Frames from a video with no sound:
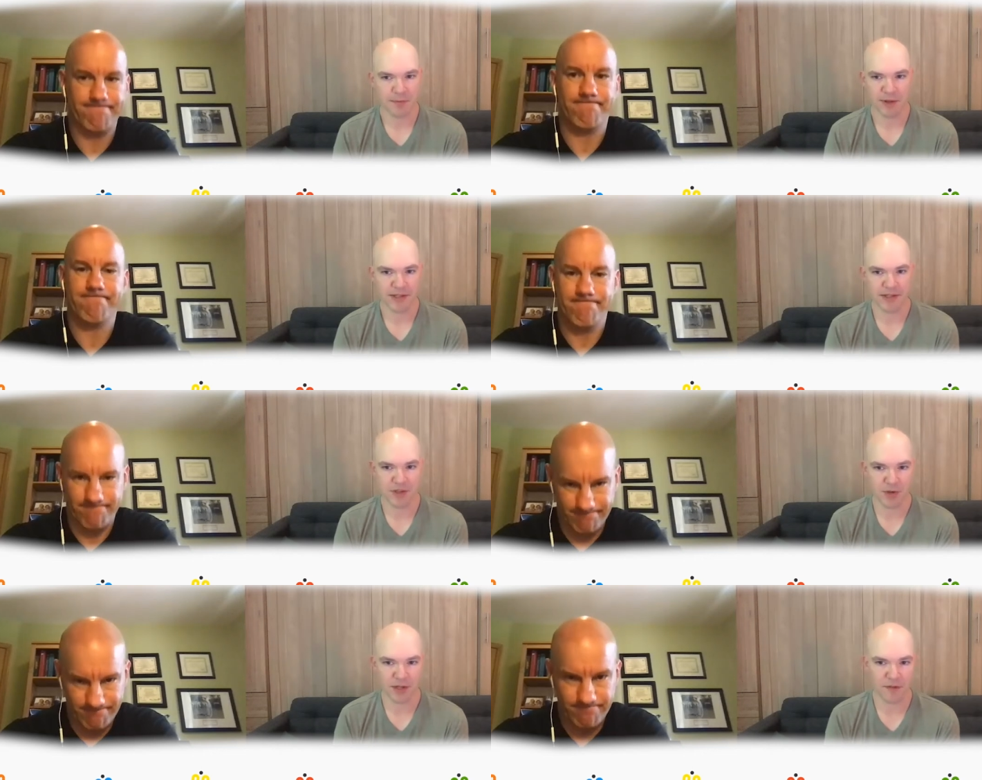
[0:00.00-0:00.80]
Speaker 1: places
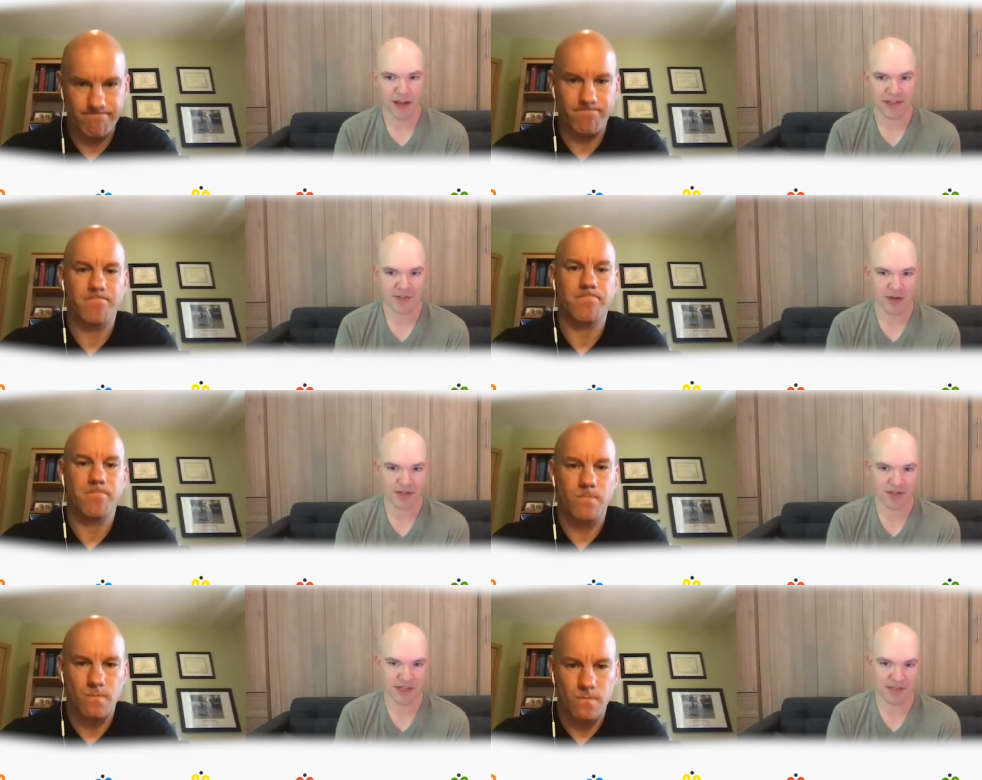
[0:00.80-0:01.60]
you can advise
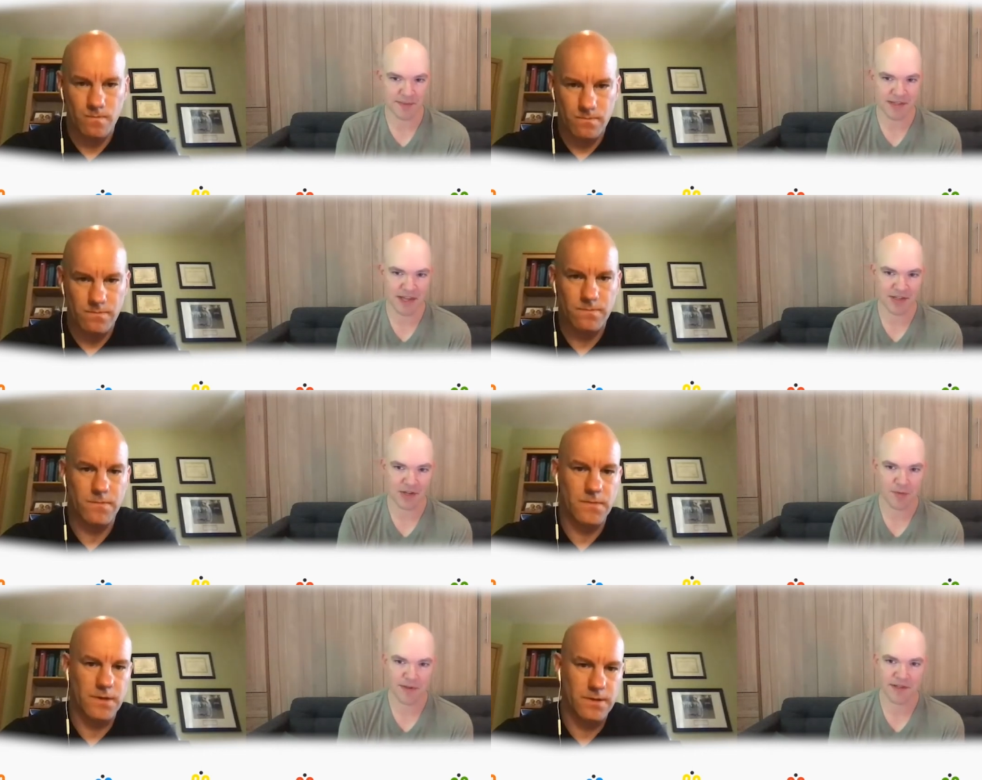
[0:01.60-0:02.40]
stretches as a massage
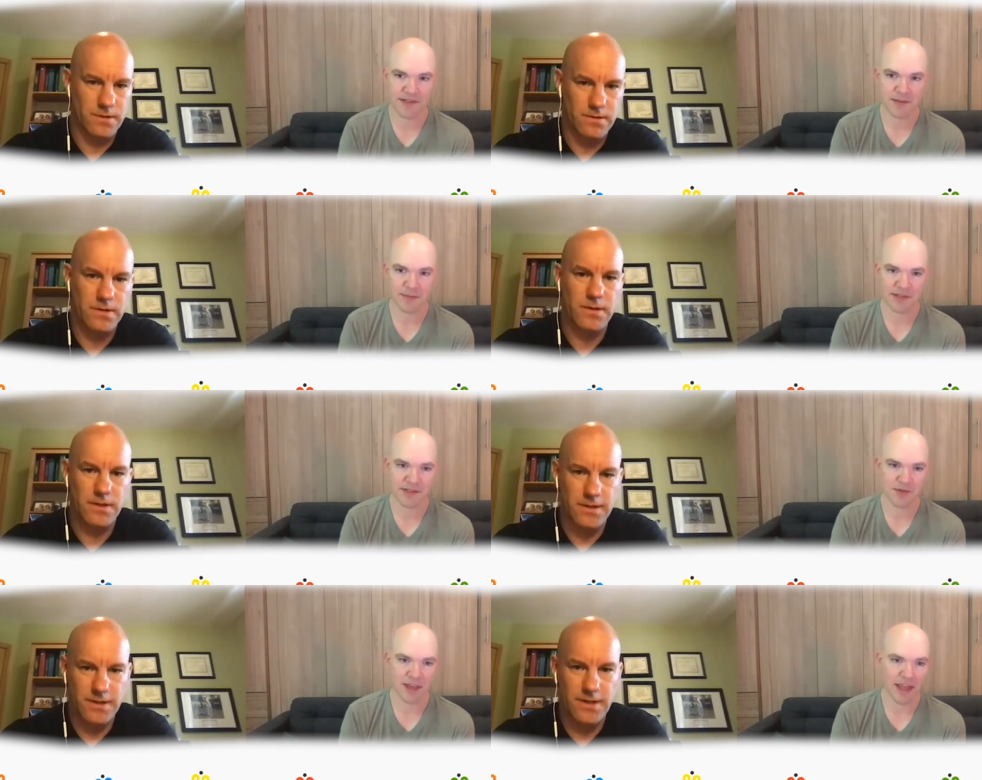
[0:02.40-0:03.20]
therapist, and some
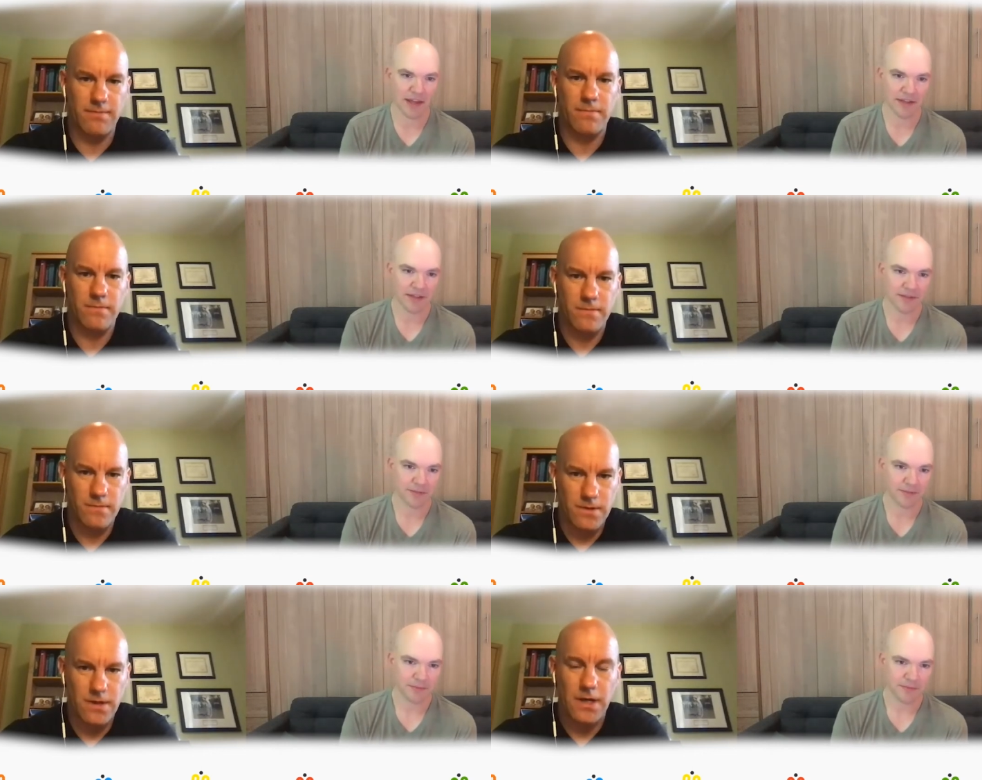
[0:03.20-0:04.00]
places you can't.
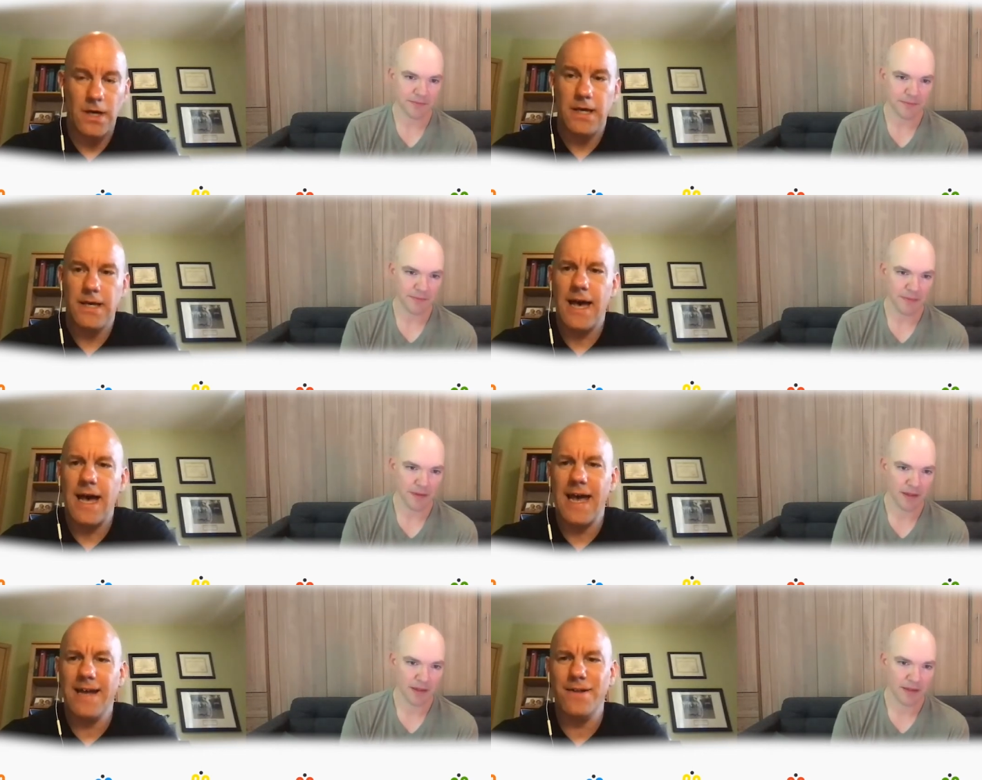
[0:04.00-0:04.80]
Speaker 2: Yeah,
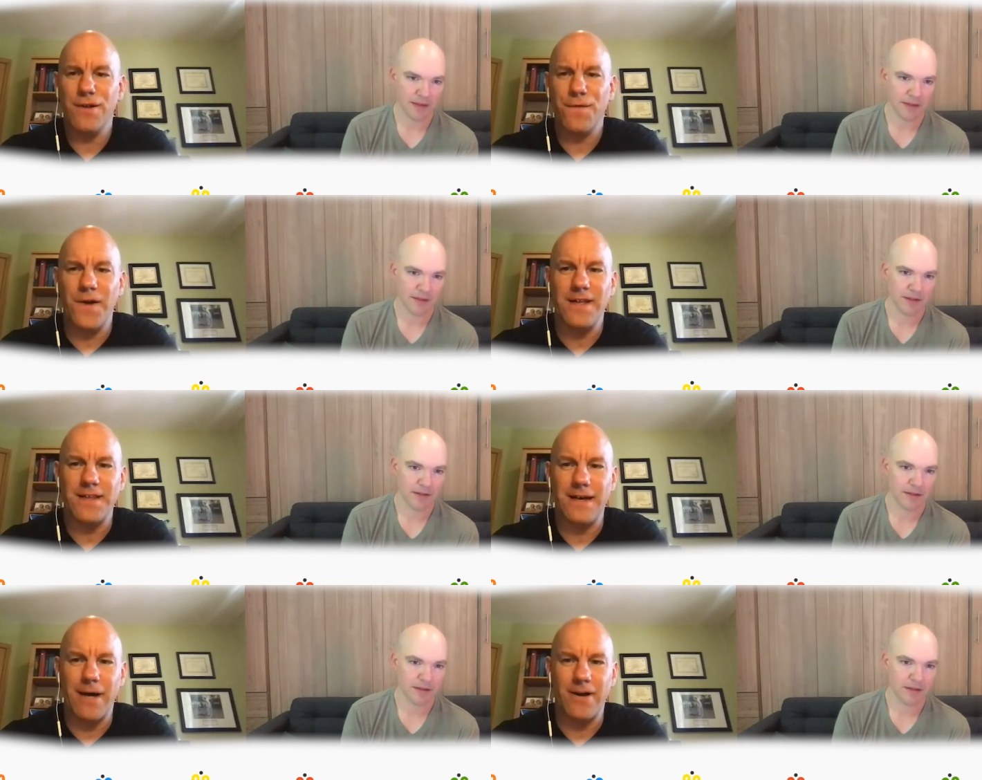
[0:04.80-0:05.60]
and the funny
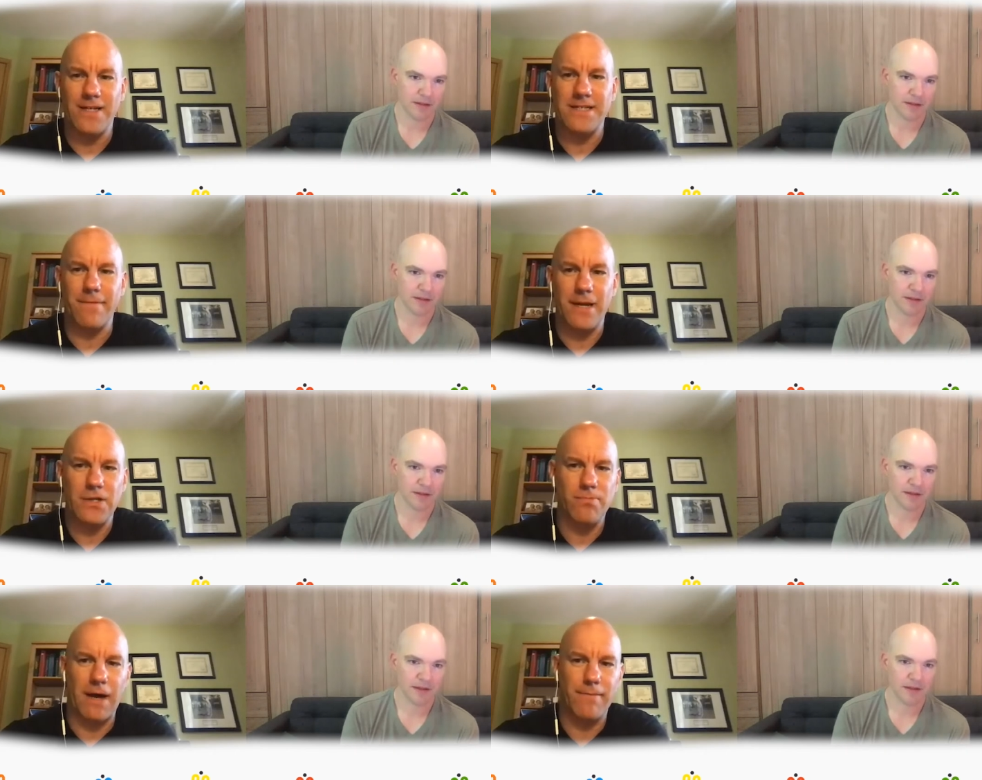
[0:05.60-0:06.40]
thing about it is, I've been
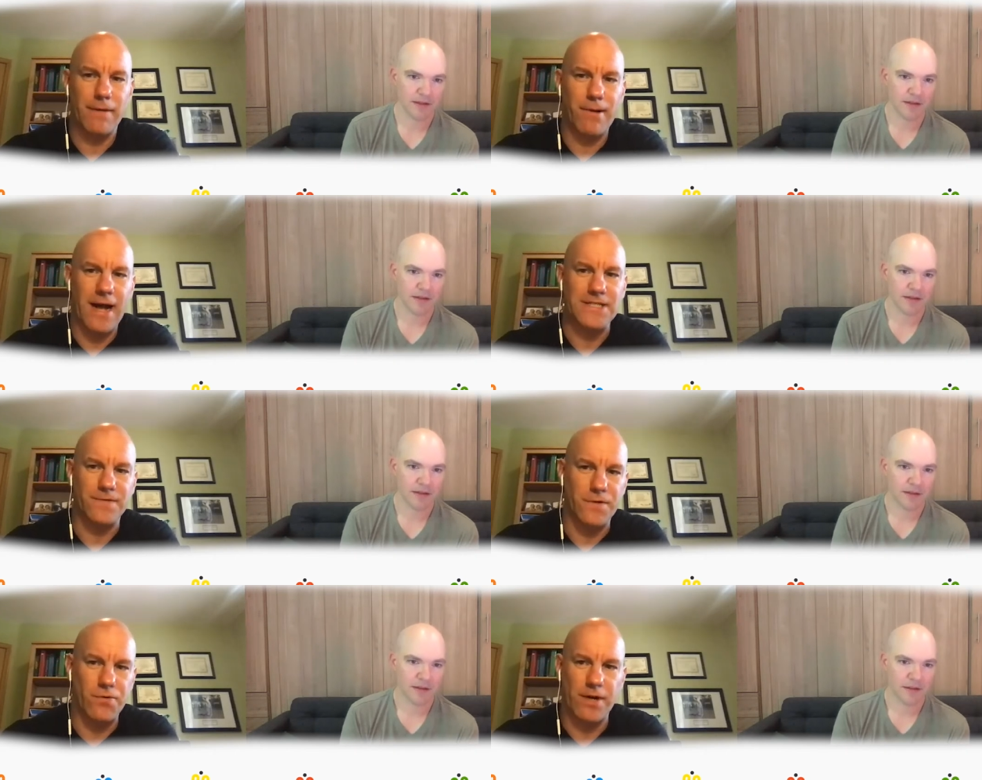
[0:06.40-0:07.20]
in, I've been in practice
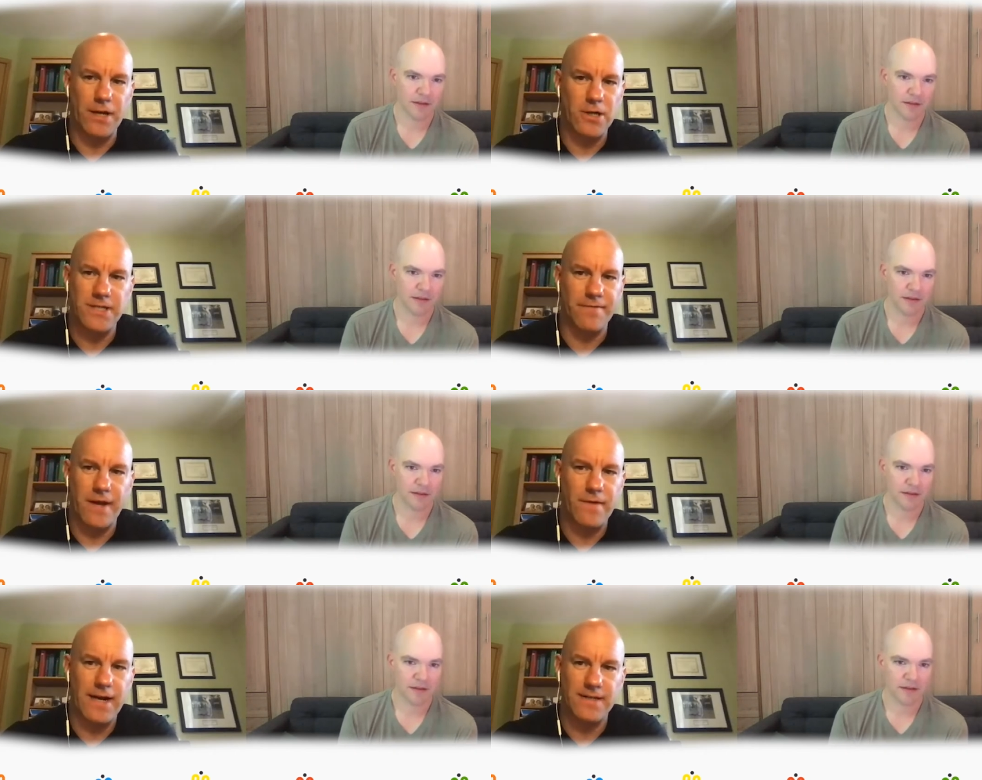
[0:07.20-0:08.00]
for 20 years. I've
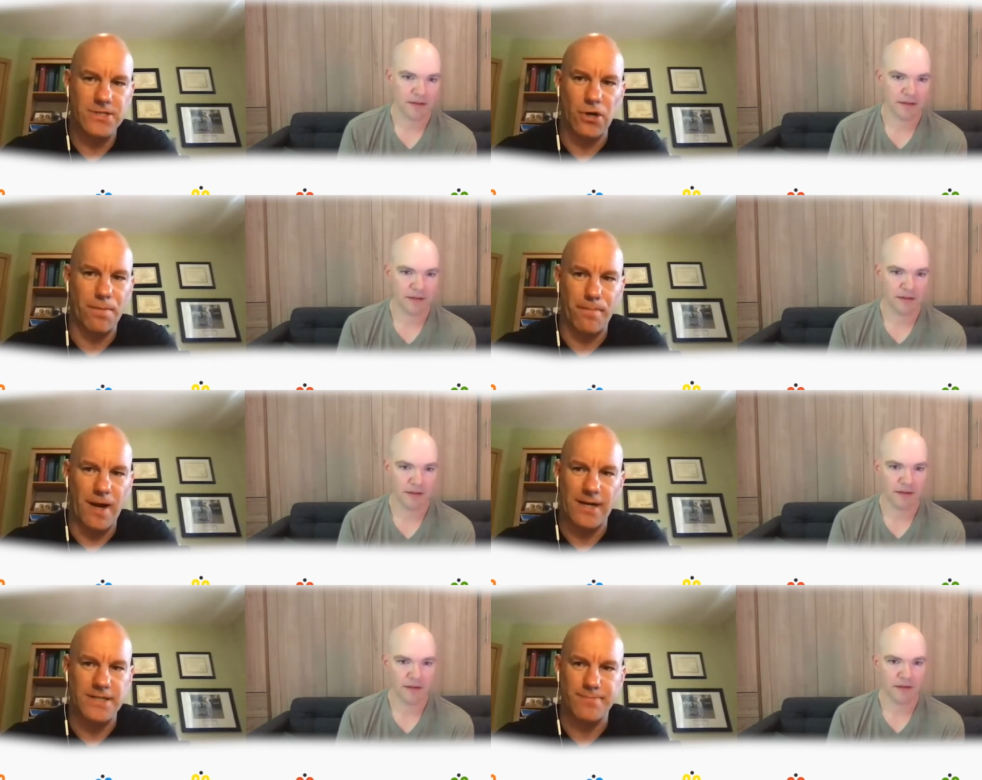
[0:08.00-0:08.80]
never had the scope of
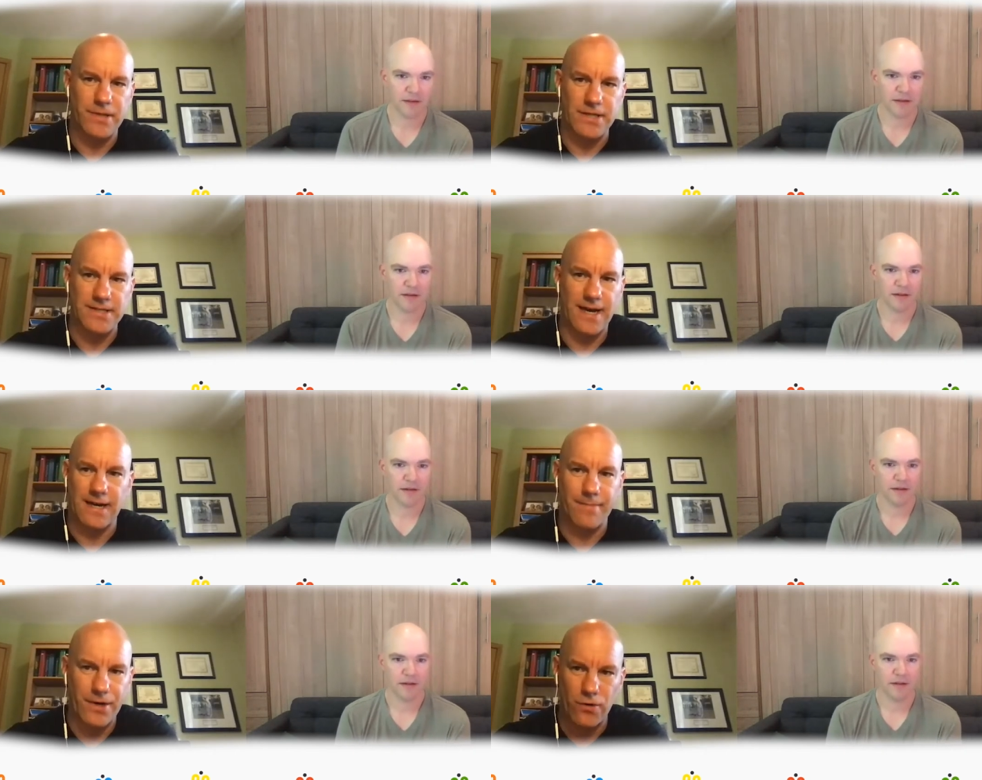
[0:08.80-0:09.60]
practice. Please knock
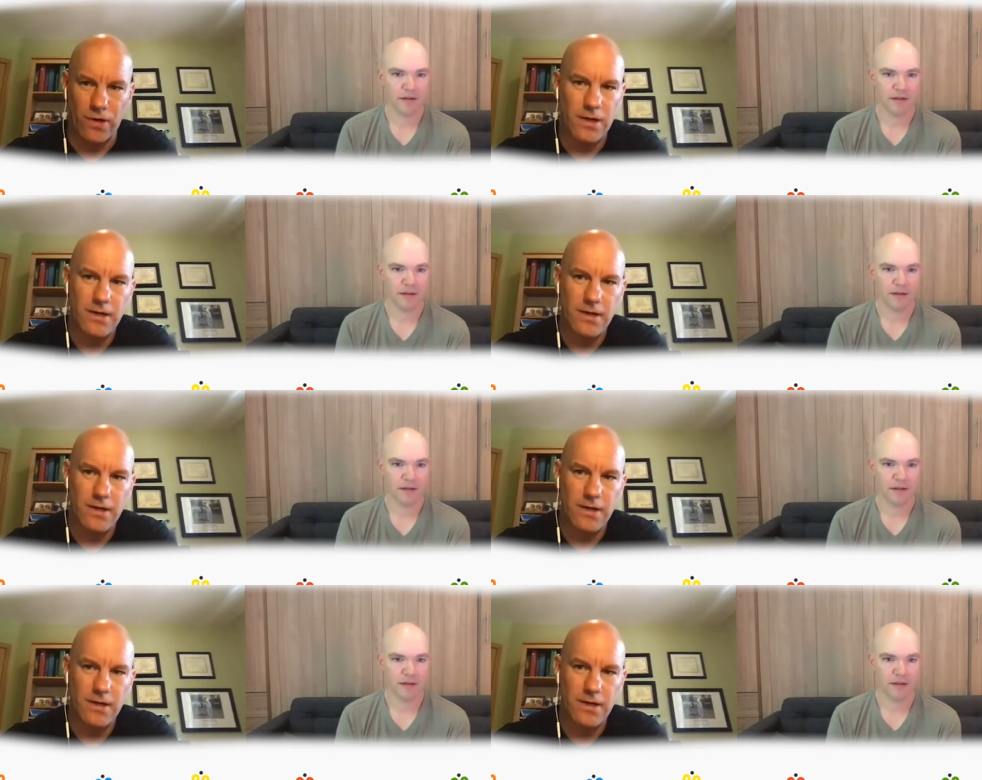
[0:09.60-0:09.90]
on my door.